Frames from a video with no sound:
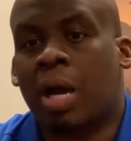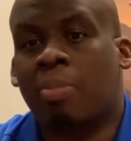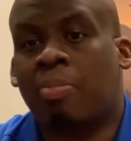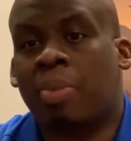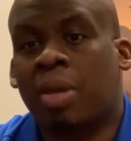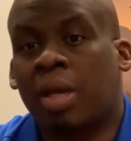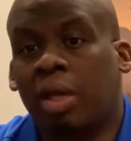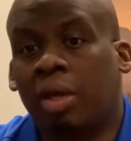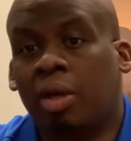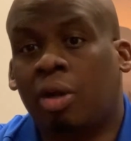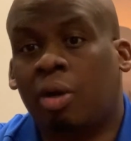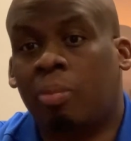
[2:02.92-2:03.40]

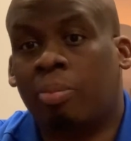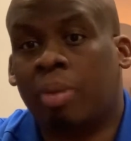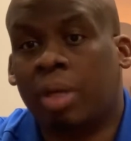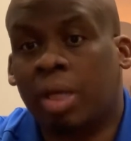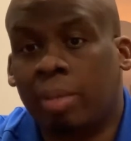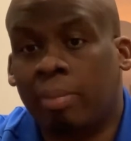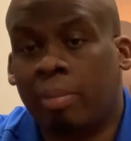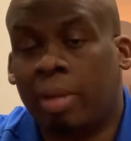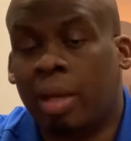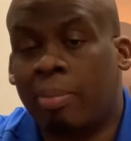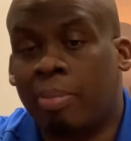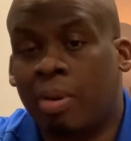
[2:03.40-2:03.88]
opinion on
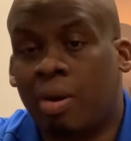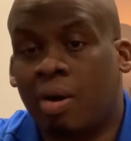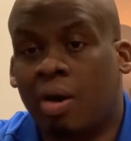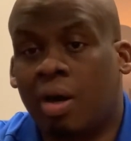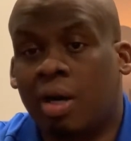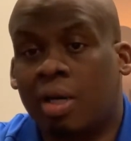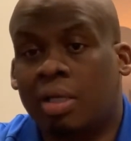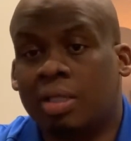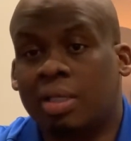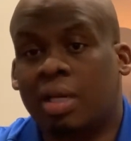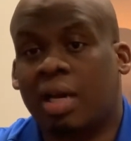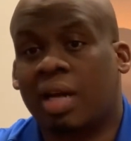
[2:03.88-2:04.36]
PMA
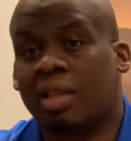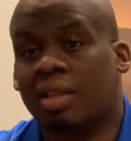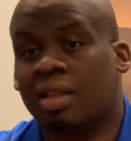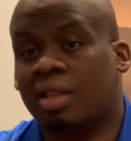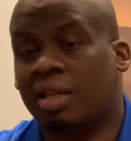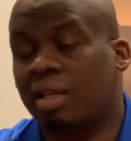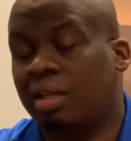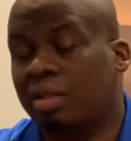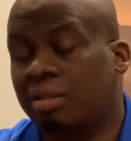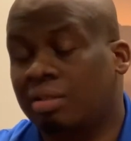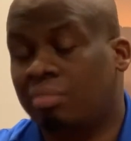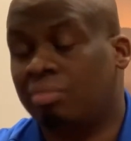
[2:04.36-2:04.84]
part, I
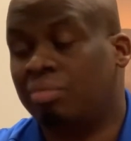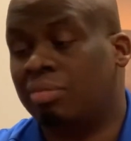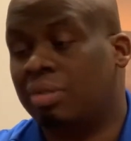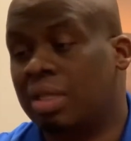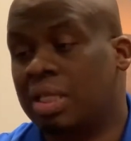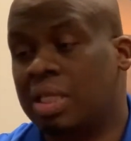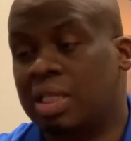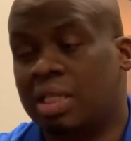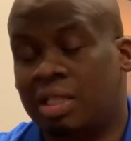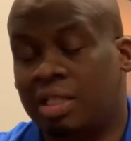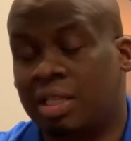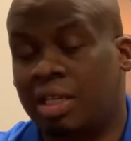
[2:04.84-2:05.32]
think
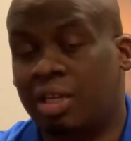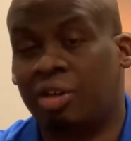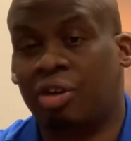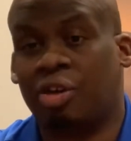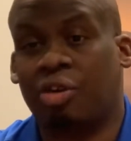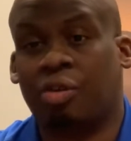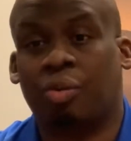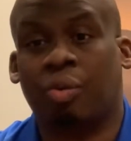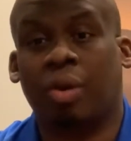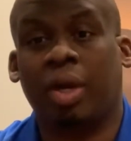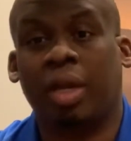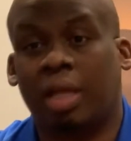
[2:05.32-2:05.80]
they're
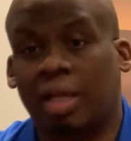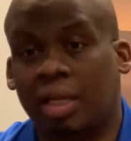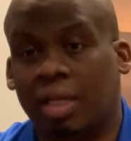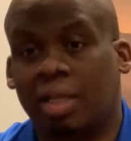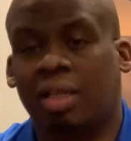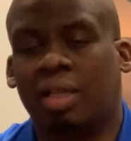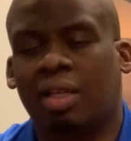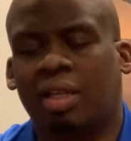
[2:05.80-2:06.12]
great.